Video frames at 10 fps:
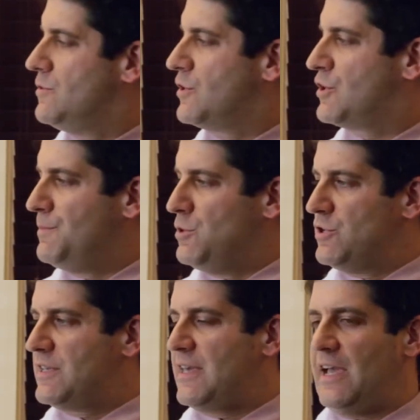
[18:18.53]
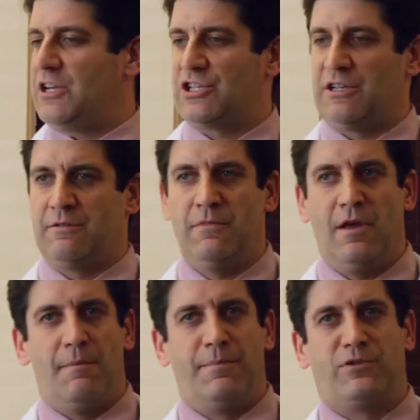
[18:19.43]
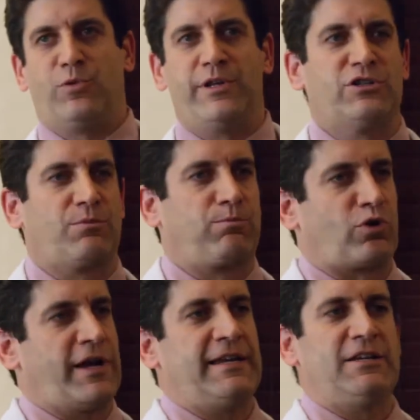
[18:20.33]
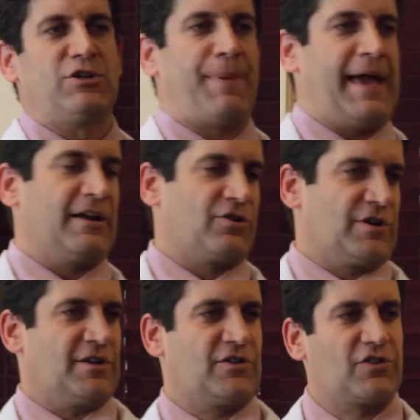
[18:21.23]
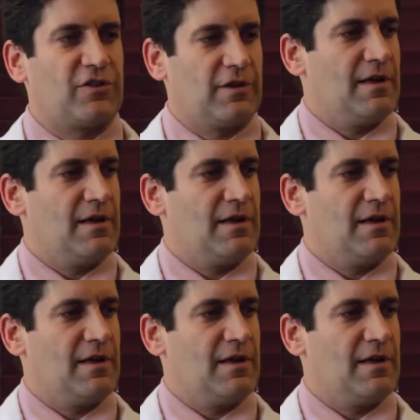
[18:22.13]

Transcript: The communication between your brain and your pancreas.